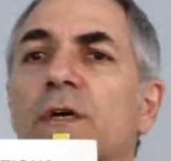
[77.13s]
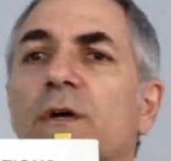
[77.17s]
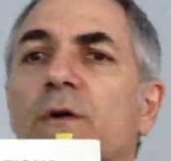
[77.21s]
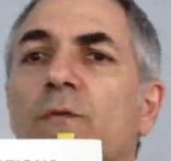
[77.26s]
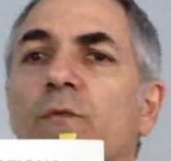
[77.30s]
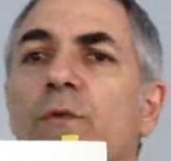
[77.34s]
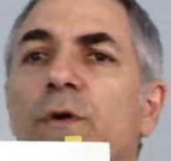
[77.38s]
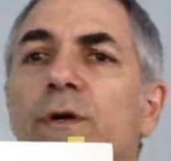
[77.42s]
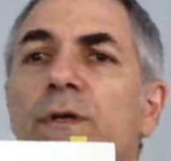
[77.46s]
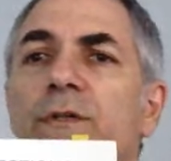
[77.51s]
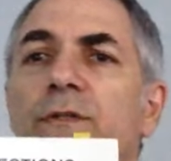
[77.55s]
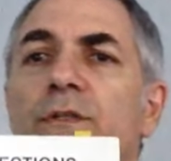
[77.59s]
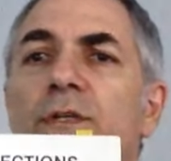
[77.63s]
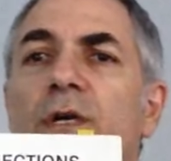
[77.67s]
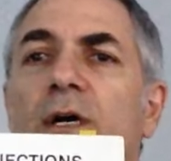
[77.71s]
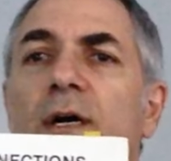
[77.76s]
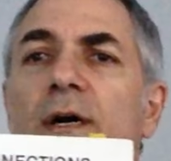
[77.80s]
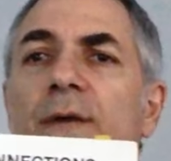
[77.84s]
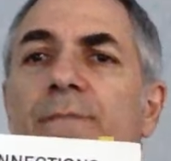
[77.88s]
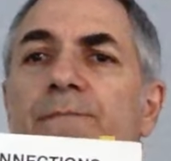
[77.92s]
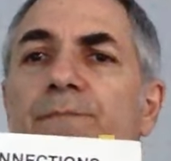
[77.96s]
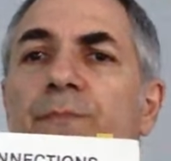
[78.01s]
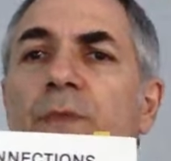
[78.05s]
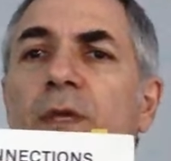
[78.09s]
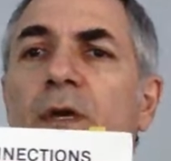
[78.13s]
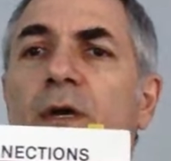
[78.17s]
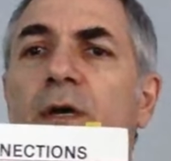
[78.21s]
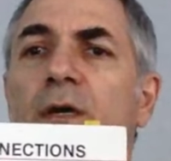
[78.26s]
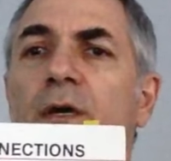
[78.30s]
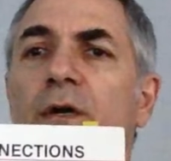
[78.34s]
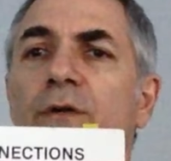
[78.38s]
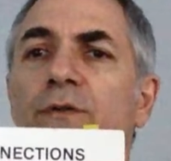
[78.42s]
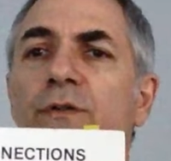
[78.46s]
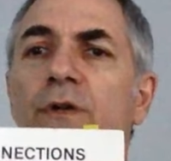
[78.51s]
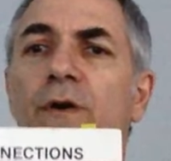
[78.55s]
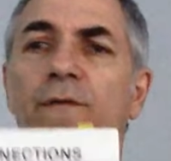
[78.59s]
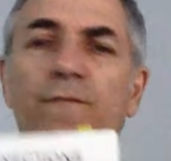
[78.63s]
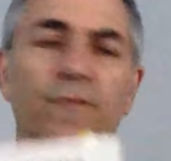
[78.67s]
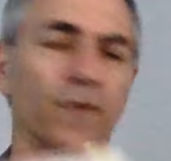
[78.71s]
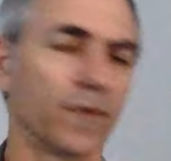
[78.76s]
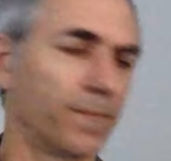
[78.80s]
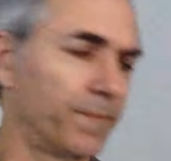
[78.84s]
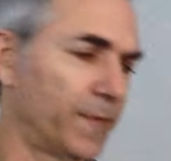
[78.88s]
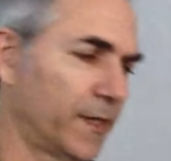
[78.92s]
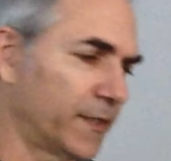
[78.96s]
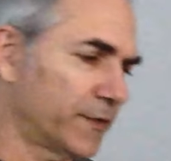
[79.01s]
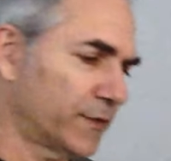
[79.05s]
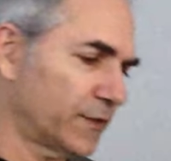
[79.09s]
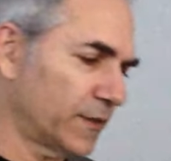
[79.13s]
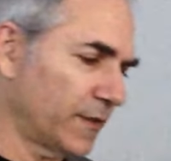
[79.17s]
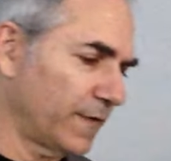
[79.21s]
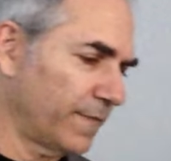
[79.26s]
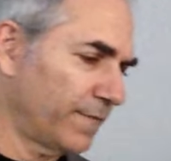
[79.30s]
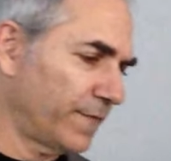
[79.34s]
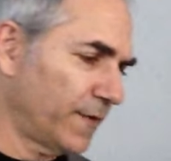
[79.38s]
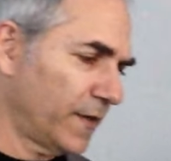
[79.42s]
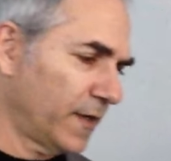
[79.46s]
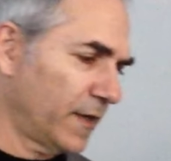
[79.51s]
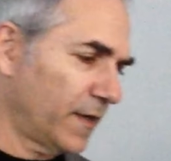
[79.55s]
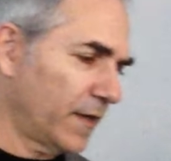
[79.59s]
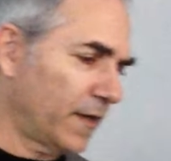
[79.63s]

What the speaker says: which goes over a bunch of